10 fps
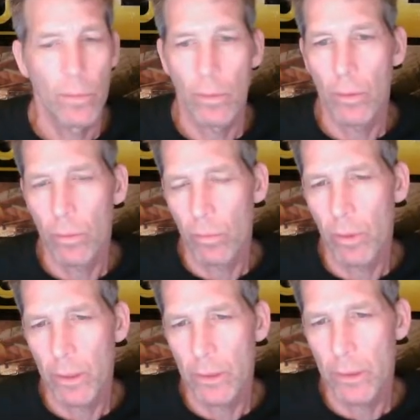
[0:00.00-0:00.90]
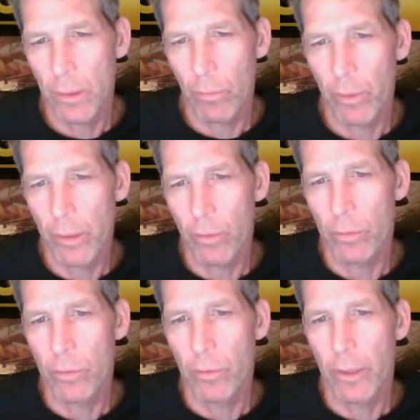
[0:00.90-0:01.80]
Oh, why does it say Waco's
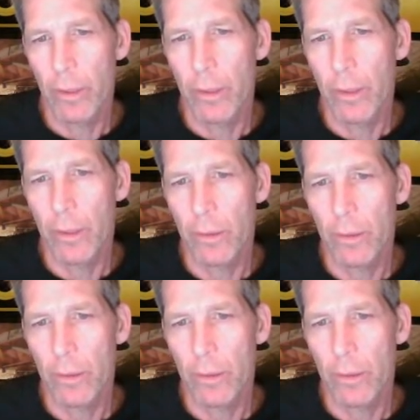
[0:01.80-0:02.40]
Great Lakes?